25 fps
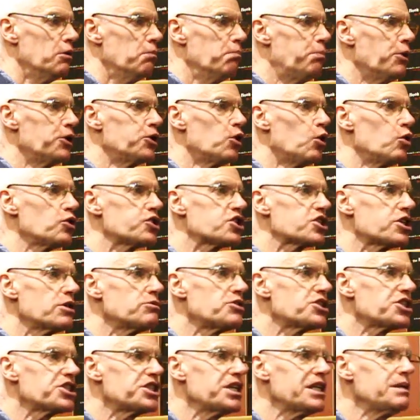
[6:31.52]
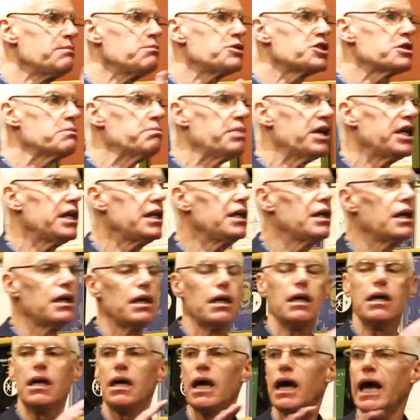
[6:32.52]
but also seem to be
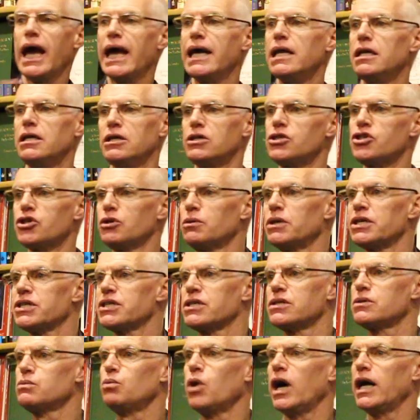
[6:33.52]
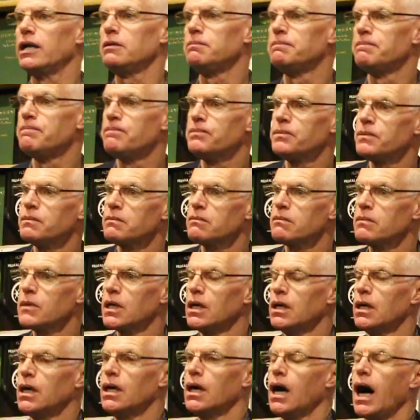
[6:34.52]
alien to us as well.
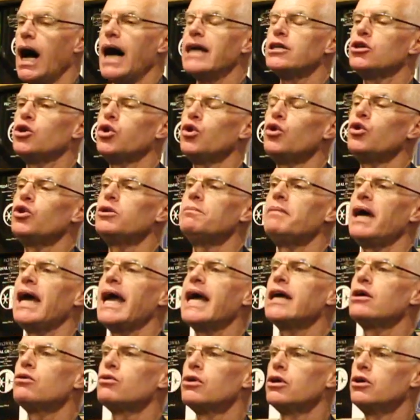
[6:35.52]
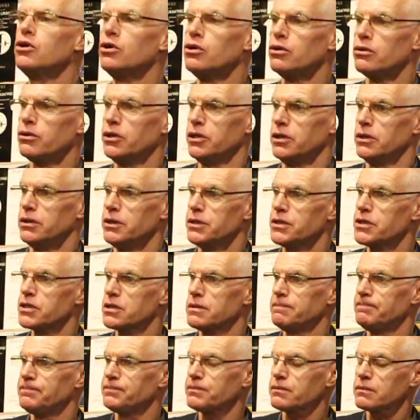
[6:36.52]
I call them
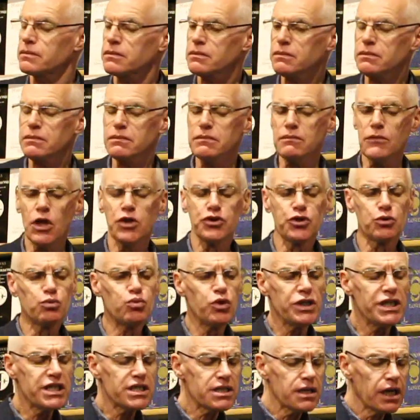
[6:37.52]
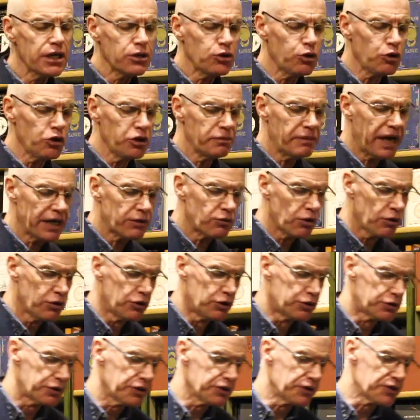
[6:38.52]
egregorials. The reason I call them
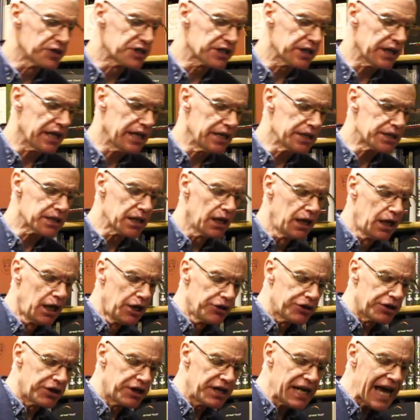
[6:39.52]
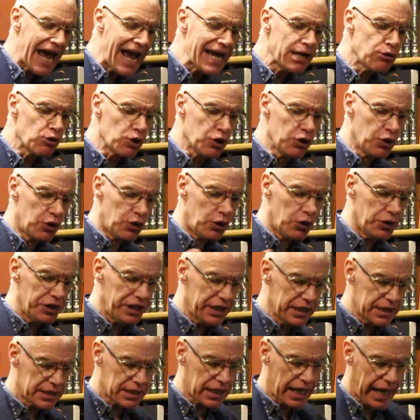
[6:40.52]
egregorials is that an egregore
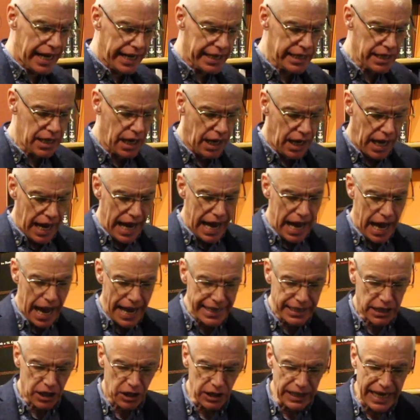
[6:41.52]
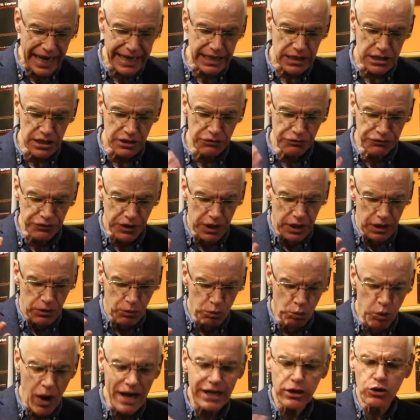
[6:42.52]
is a, a collective,
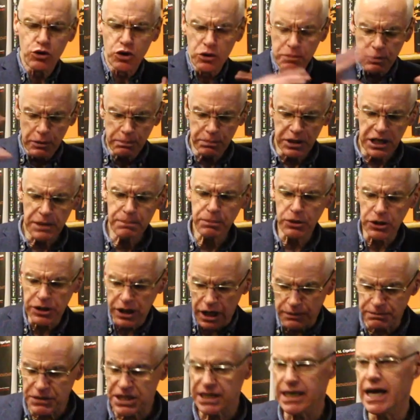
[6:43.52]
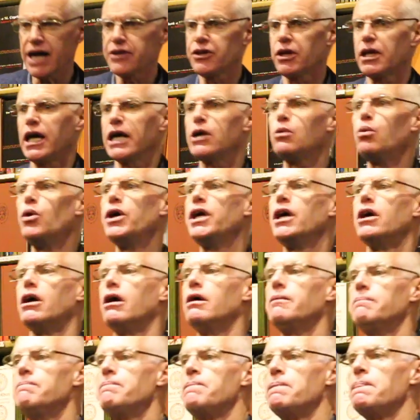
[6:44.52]
when a group of people come together like we are,
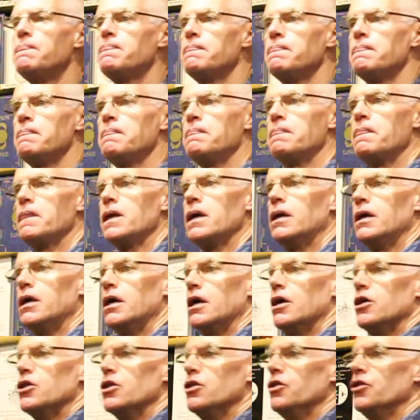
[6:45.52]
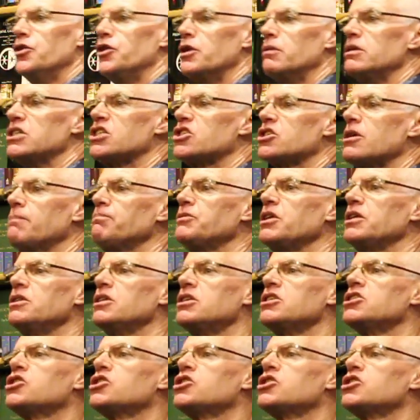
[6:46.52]
there is something that